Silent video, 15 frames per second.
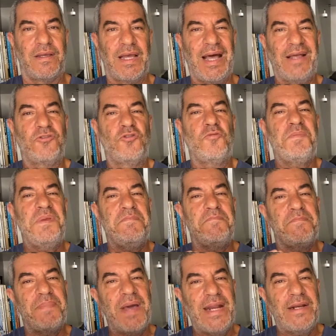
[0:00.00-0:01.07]
how to be
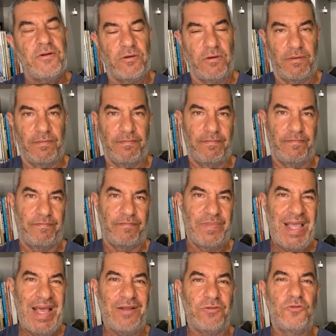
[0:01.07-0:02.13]
better,
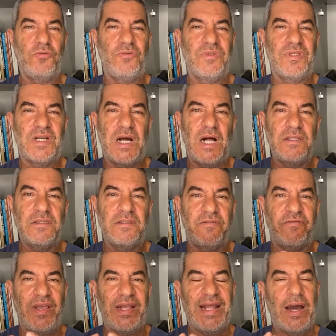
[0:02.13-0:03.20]
how to
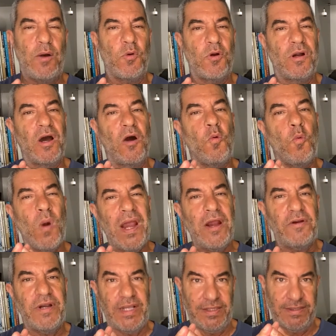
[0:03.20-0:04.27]
cultivate our
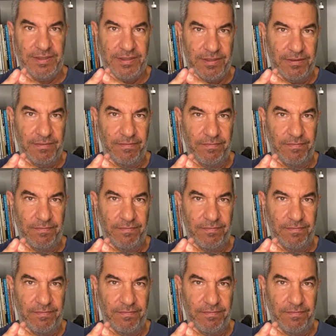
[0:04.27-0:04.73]
awareness,